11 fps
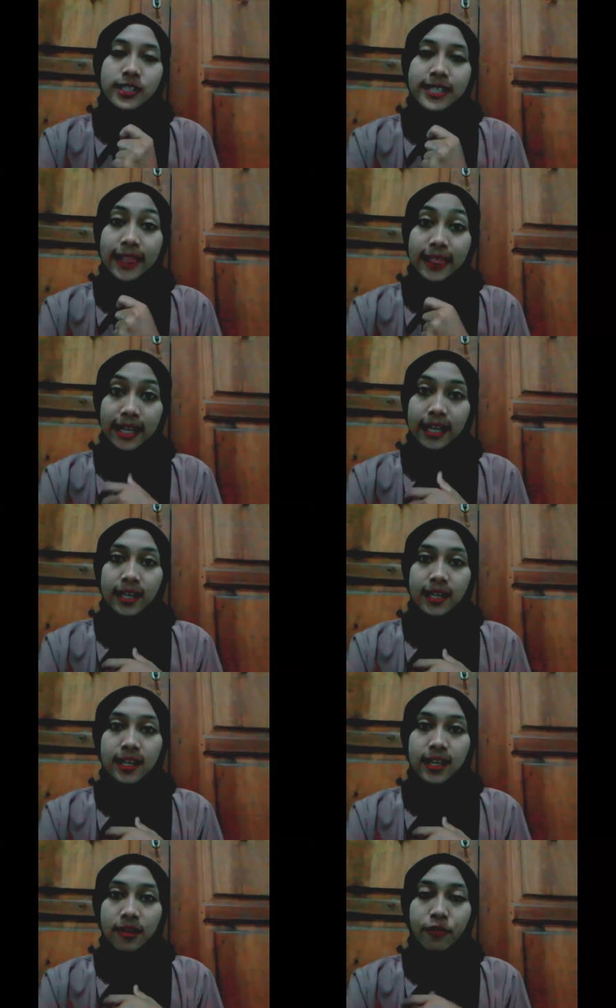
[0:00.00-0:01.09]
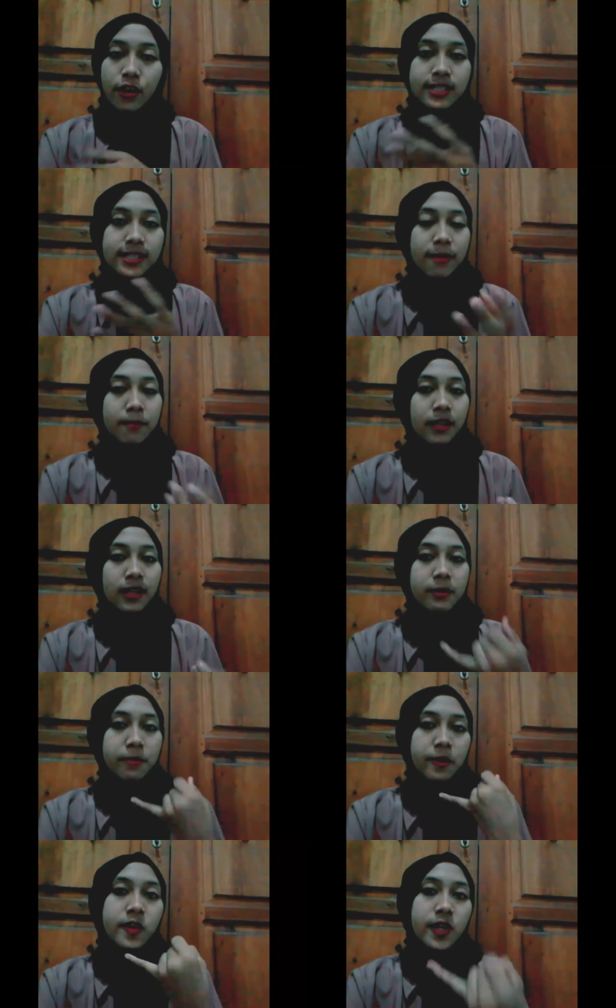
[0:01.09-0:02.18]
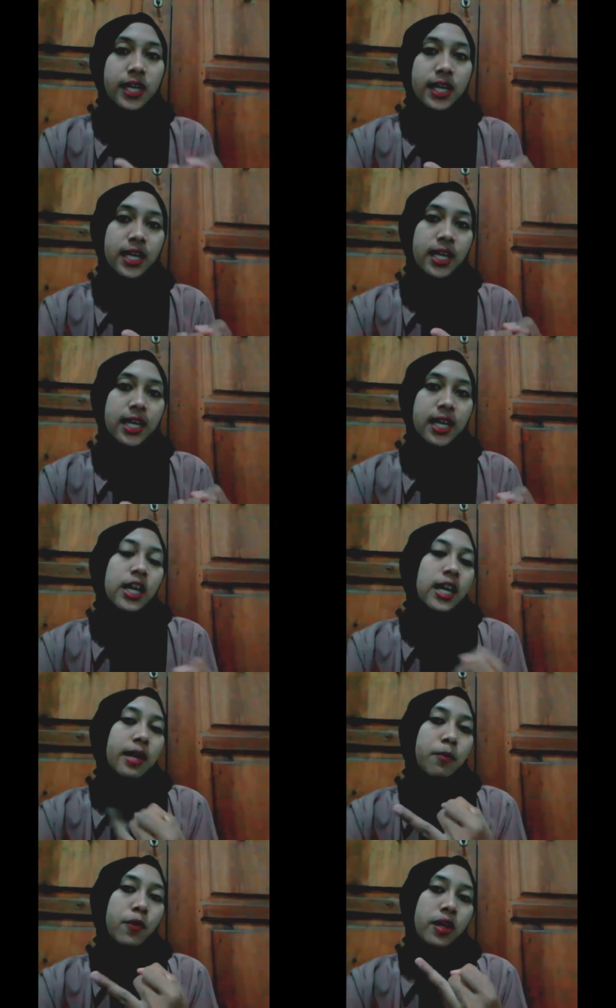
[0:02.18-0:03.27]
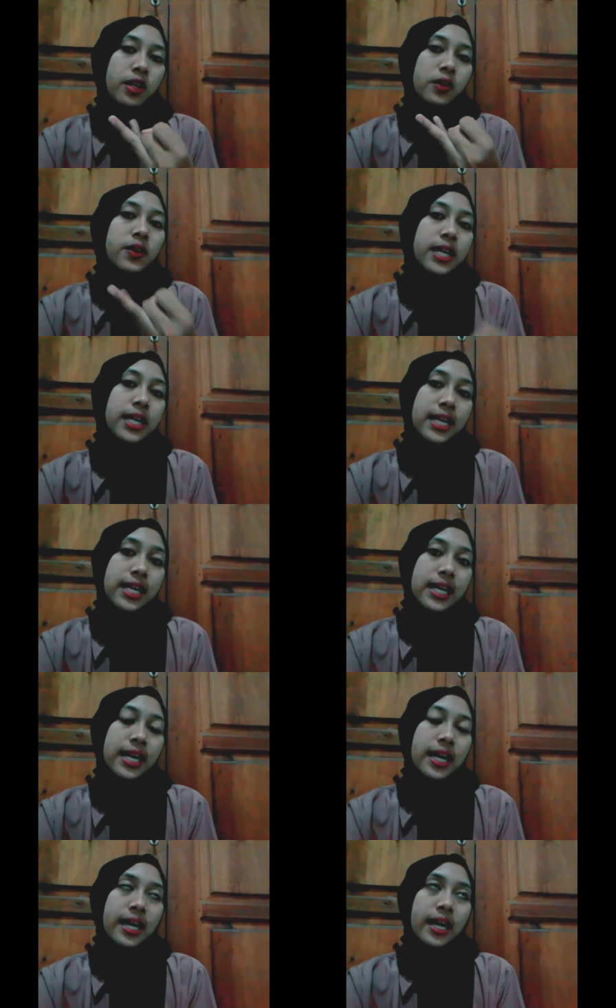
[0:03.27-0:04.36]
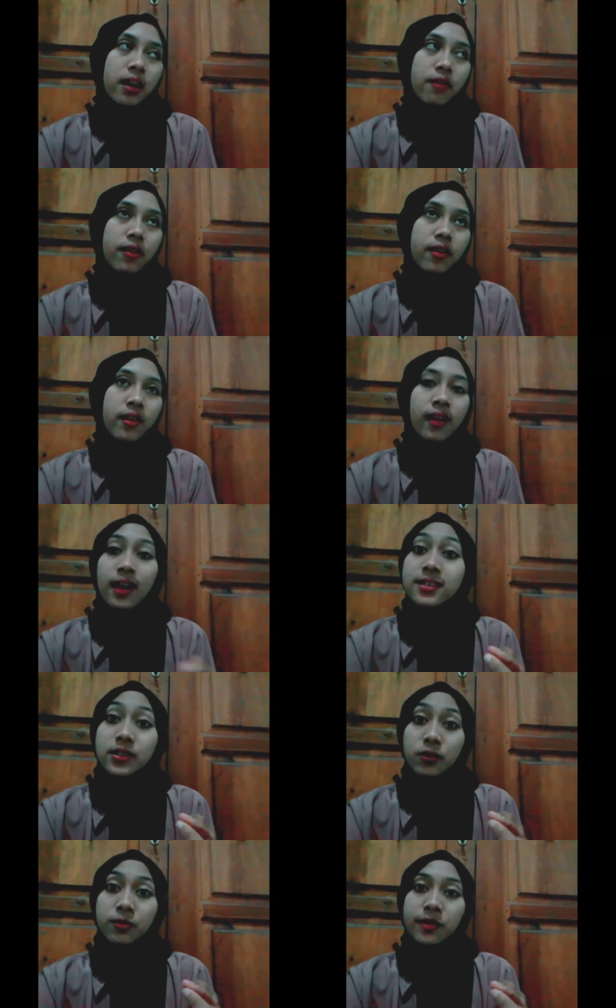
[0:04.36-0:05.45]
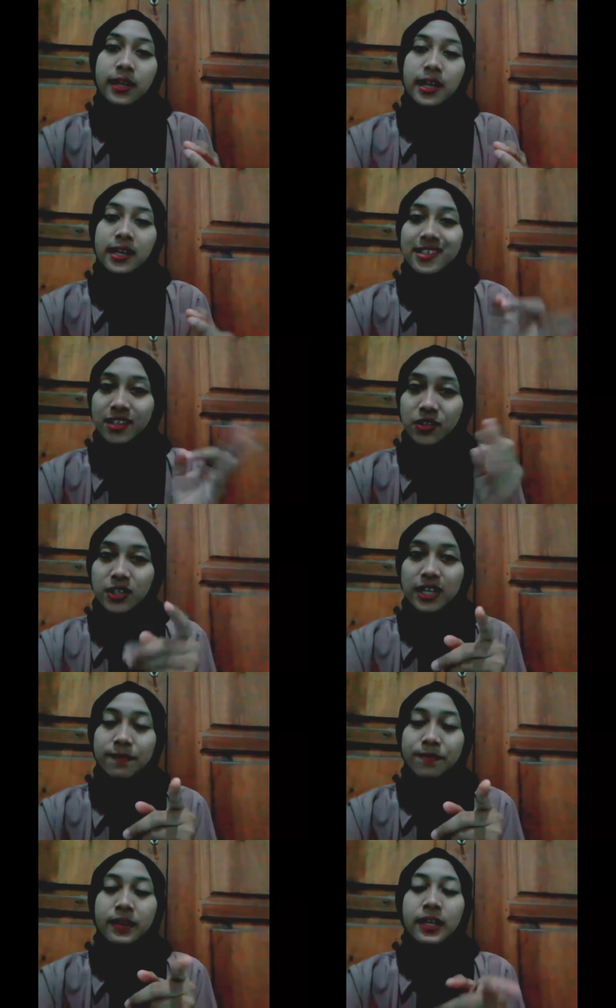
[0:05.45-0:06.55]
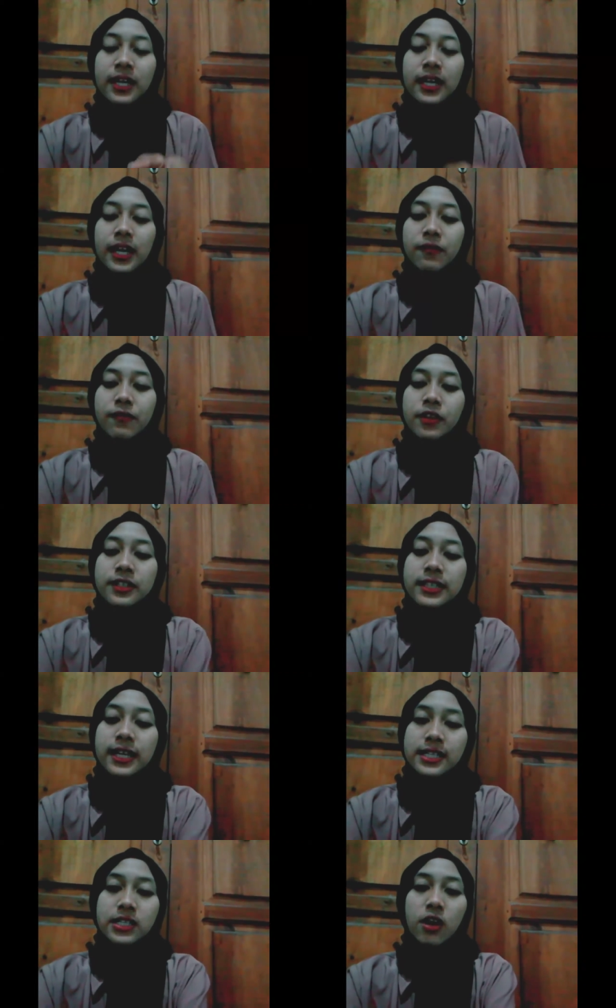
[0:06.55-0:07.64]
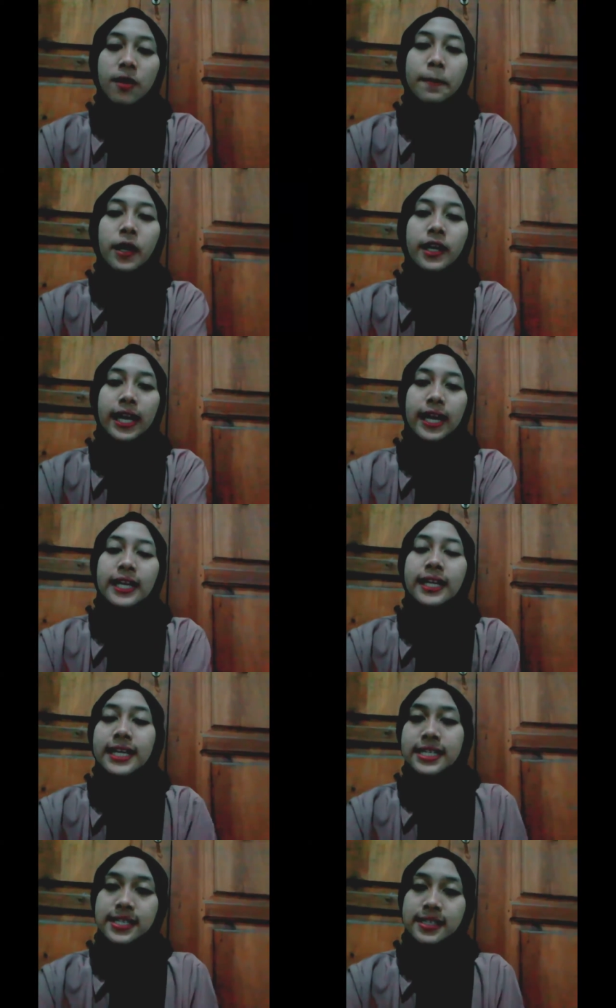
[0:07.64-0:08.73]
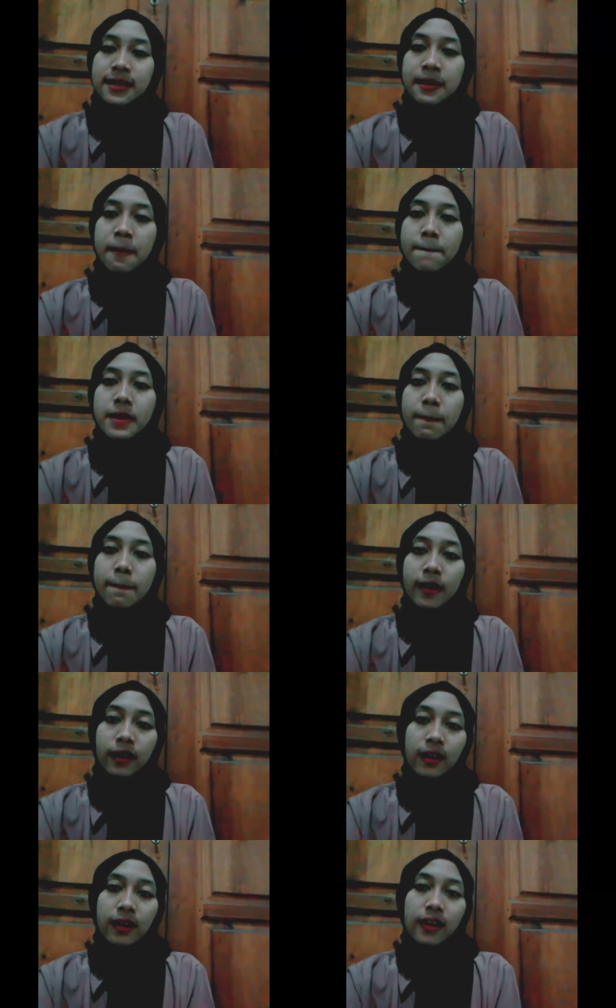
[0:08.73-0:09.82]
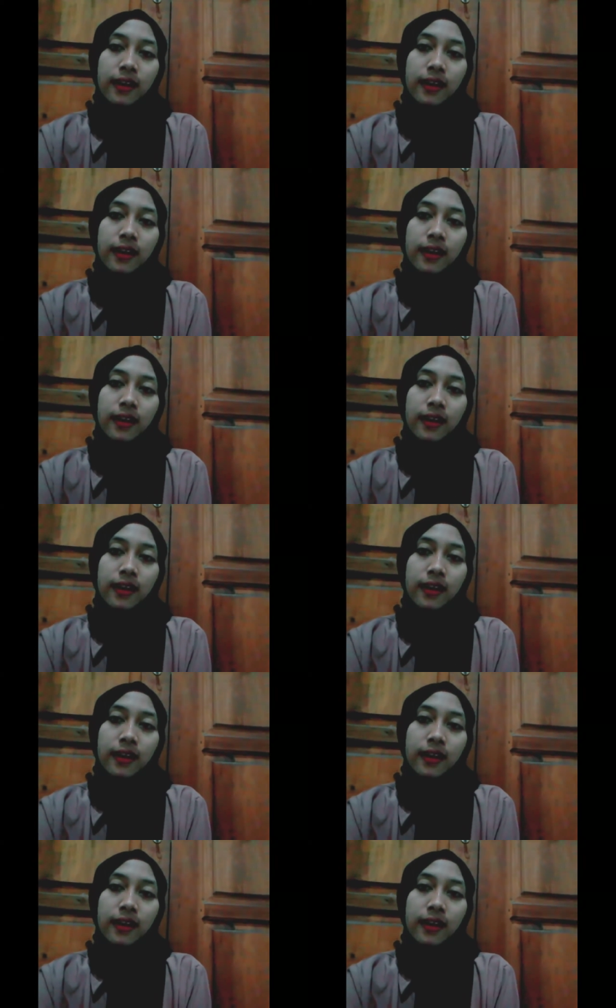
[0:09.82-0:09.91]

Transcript: setting, for example, library, laboratory, and classroom, and etc. And for the next component is people.